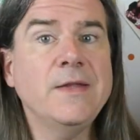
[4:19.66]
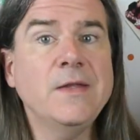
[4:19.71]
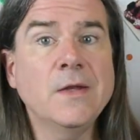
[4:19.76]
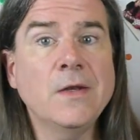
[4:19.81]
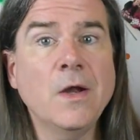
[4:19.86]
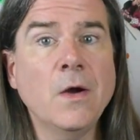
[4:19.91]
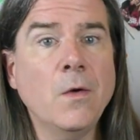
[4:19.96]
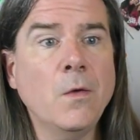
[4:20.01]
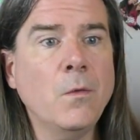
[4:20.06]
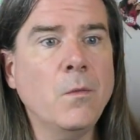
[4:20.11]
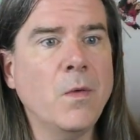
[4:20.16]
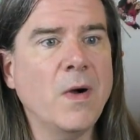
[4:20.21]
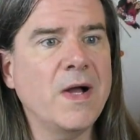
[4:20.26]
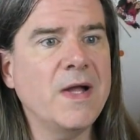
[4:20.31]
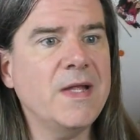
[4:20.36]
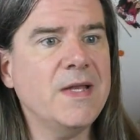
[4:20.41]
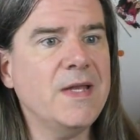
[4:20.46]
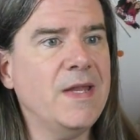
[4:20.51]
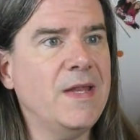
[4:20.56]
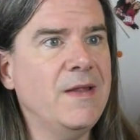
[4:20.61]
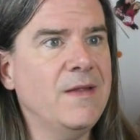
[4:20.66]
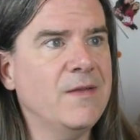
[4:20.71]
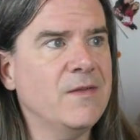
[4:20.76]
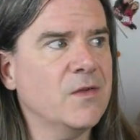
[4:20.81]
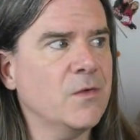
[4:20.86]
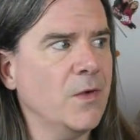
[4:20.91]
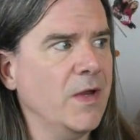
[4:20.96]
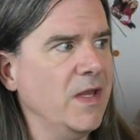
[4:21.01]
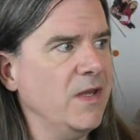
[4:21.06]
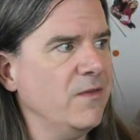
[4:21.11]
You know what is
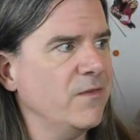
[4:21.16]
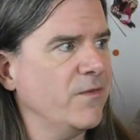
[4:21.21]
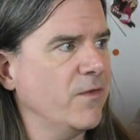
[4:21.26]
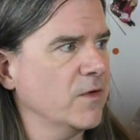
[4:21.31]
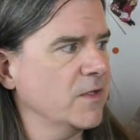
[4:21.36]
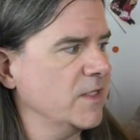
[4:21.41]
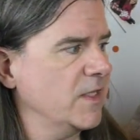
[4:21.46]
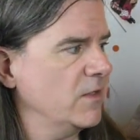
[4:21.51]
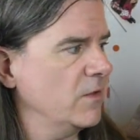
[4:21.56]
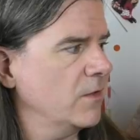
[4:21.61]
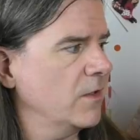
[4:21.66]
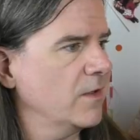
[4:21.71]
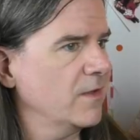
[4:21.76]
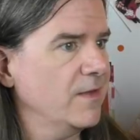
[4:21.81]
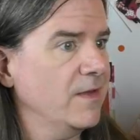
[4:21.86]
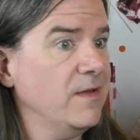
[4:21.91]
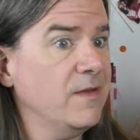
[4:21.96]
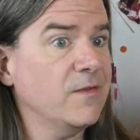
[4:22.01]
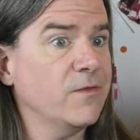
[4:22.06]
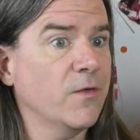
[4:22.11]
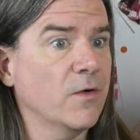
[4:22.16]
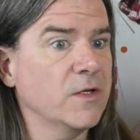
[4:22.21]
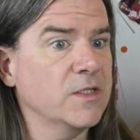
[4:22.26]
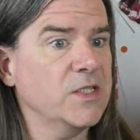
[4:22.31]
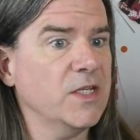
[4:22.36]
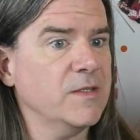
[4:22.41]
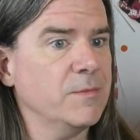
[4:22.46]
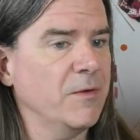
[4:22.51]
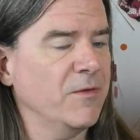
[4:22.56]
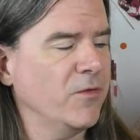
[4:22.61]
great for dinner, or at least for
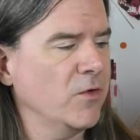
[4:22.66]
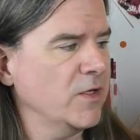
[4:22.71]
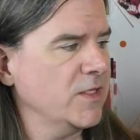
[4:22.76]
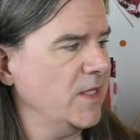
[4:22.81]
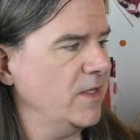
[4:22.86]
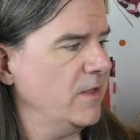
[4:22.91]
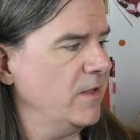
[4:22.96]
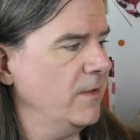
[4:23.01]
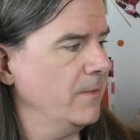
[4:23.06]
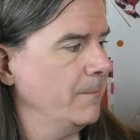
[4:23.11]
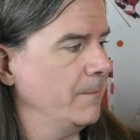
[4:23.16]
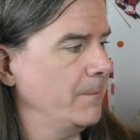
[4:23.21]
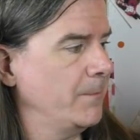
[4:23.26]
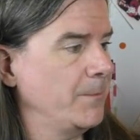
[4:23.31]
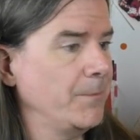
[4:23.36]
just before dinner?